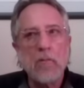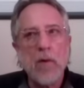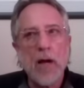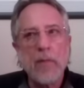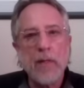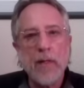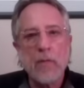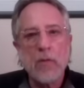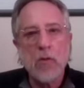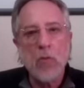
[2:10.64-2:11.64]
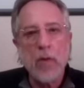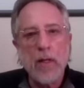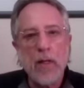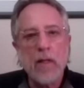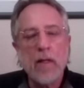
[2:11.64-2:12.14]
I became so
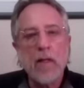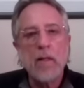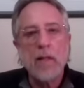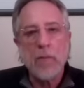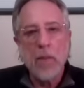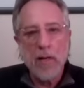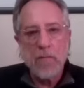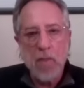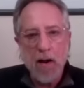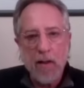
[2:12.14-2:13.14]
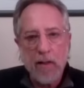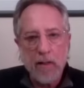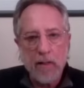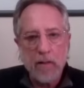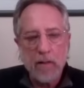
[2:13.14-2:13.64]
weak that my
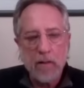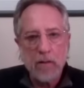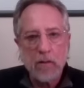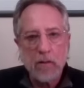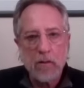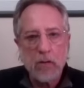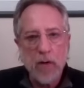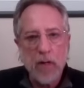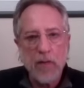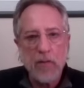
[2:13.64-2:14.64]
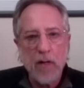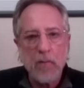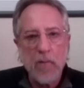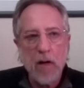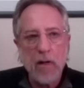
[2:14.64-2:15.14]
mind the strength of my
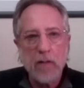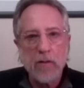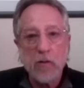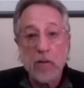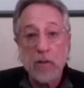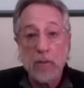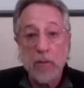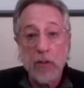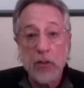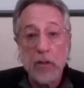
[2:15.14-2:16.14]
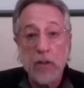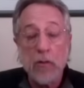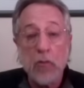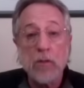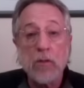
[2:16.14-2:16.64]
mind started diminishing and it
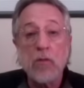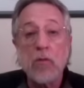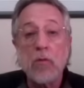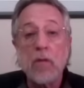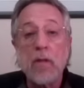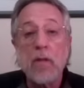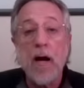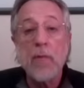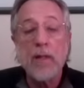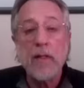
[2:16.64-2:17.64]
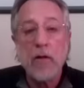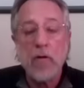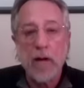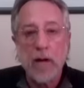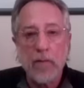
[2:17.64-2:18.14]
wasn't so
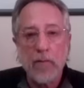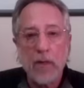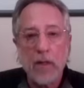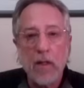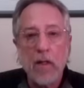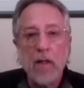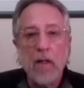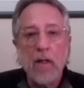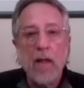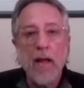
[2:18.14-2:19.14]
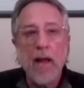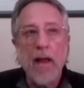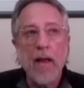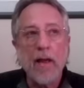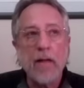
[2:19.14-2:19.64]
domineering.
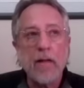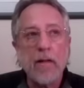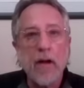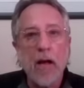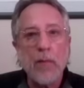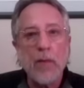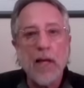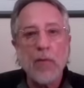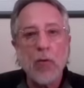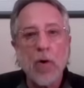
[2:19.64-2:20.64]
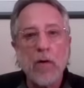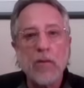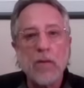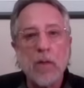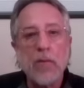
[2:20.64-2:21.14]
And I became aware of
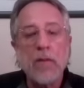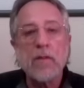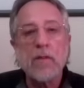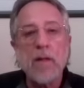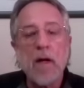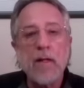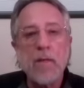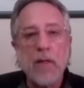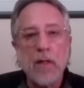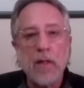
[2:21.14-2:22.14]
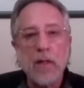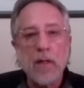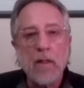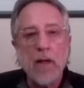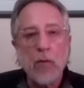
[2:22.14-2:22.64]
something inside of me
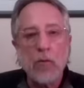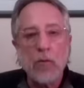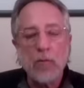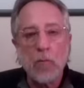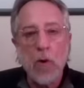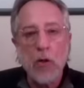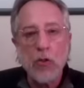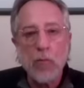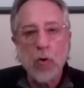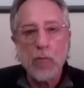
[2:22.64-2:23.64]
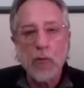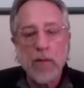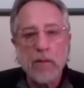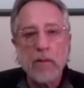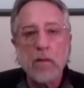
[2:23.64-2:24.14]
that was much more
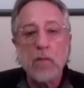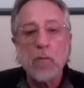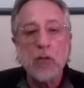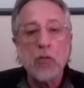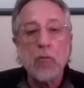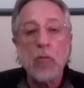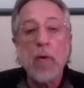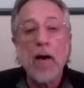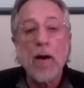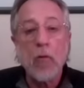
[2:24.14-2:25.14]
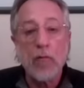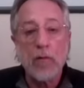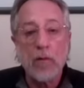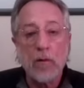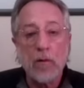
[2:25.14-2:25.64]
present and much more
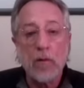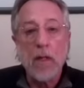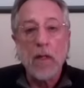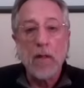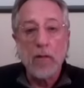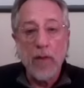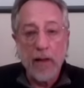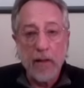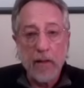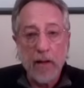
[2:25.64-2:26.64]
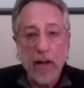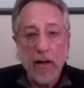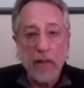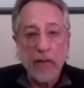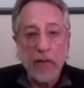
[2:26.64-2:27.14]
powerful than
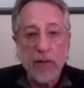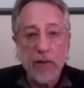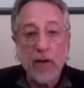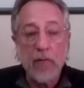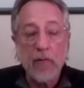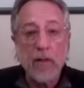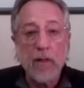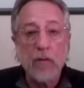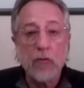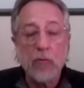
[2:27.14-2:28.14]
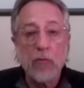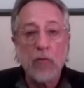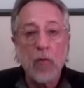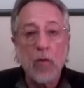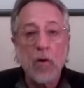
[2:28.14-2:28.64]
anything I've ever encountered
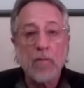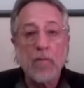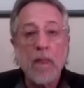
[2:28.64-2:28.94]
before.